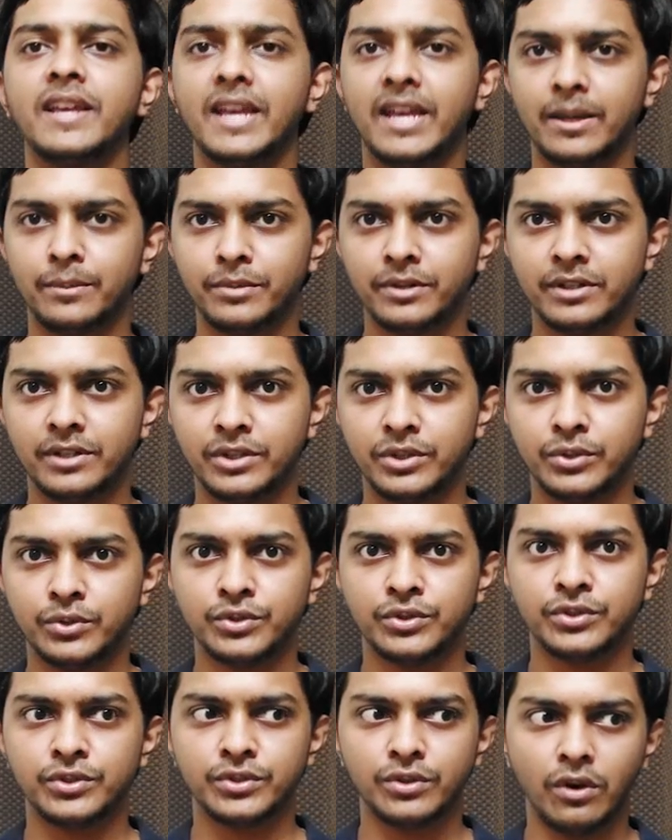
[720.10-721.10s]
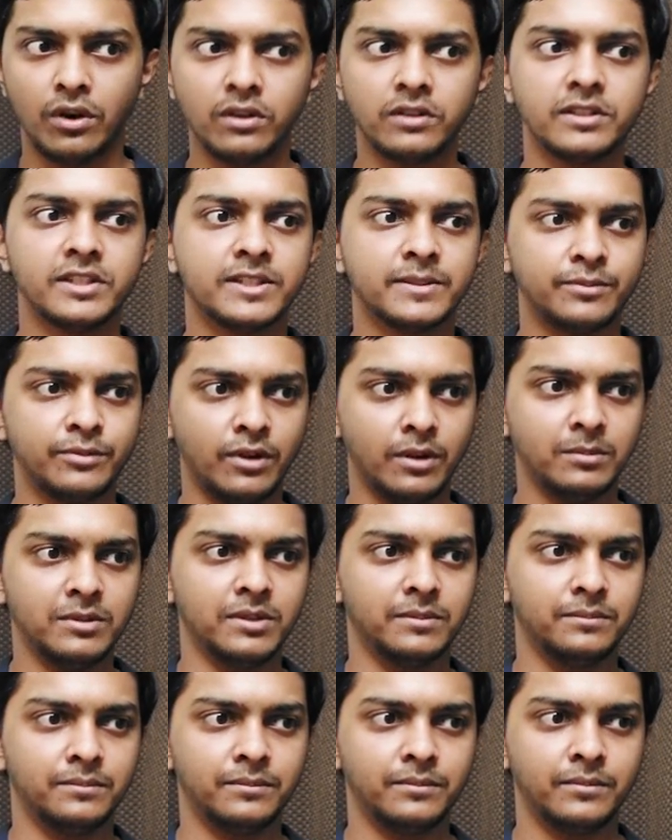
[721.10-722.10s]
they able to solve this
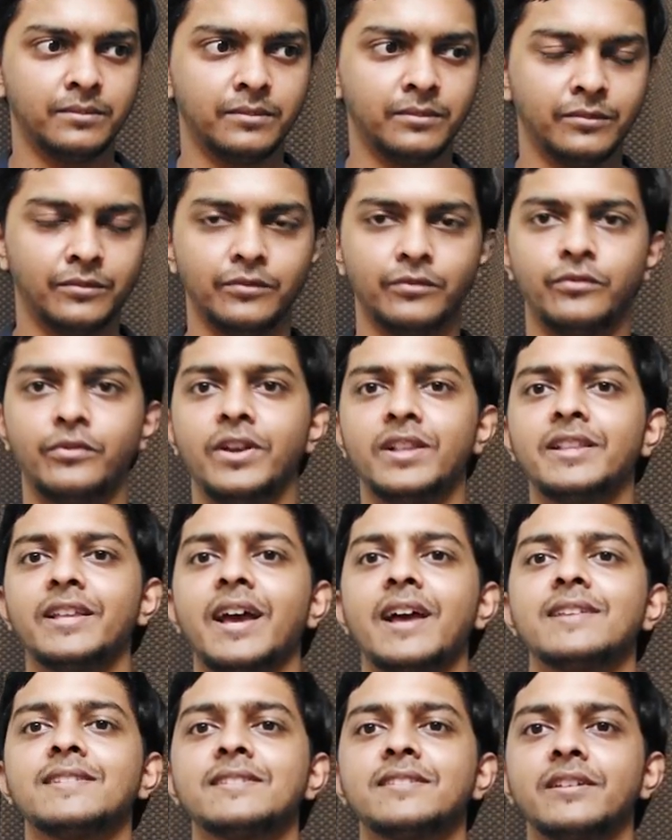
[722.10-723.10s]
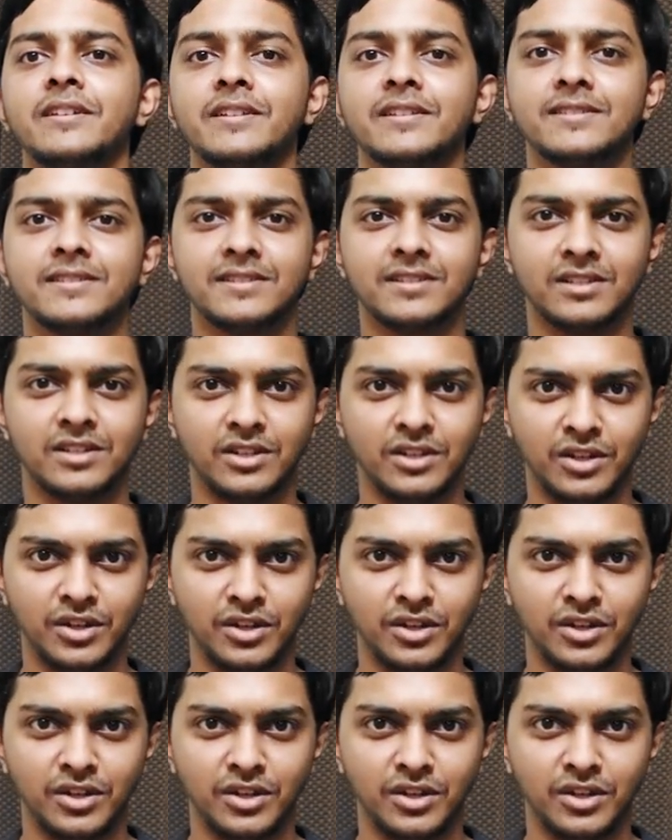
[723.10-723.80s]
problem? Well, the answer is